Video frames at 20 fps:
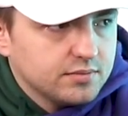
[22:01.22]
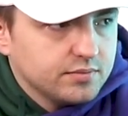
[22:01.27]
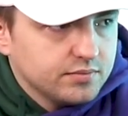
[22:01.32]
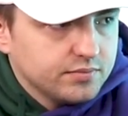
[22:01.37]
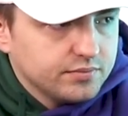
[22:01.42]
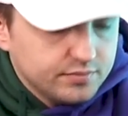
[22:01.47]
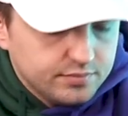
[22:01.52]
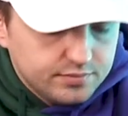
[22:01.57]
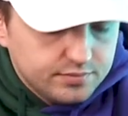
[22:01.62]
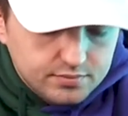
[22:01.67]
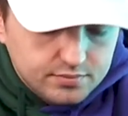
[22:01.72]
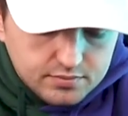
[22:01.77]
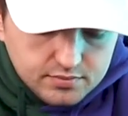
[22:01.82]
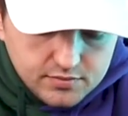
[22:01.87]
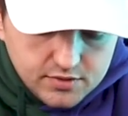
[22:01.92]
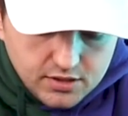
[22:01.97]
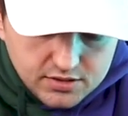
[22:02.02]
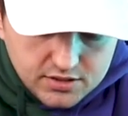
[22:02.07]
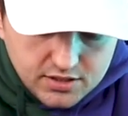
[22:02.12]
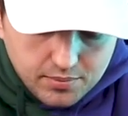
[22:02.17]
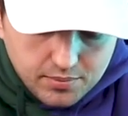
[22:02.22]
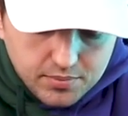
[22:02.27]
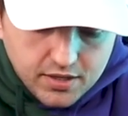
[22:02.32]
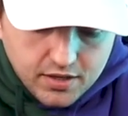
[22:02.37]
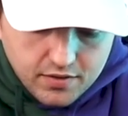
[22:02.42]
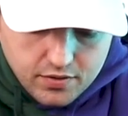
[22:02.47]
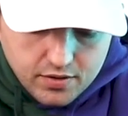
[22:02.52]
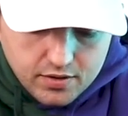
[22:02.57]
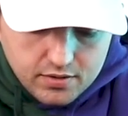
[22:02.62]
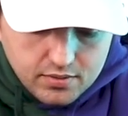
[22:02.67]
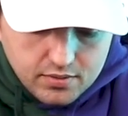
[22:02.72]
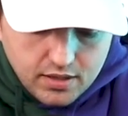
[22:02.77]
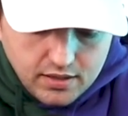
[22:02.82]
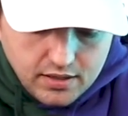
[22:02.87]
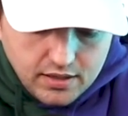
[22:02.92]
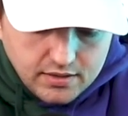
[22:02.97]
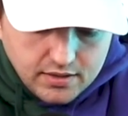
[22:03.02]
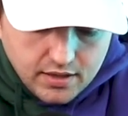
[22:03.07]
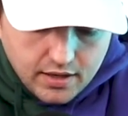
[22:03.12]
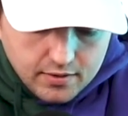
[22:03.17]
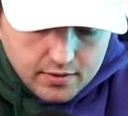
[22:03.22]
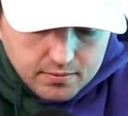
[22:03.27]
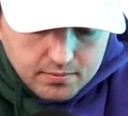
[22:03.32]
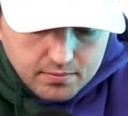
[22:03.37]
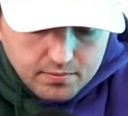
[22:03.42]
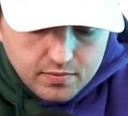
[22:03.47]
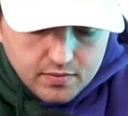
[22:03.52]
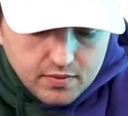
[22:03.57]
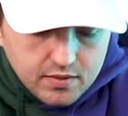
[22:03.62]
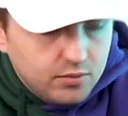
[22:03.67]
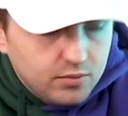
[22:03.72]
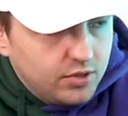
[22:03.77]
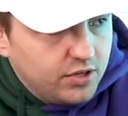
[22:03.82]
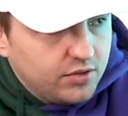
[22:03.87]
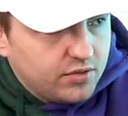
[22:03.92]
A little something different. I like that. What do you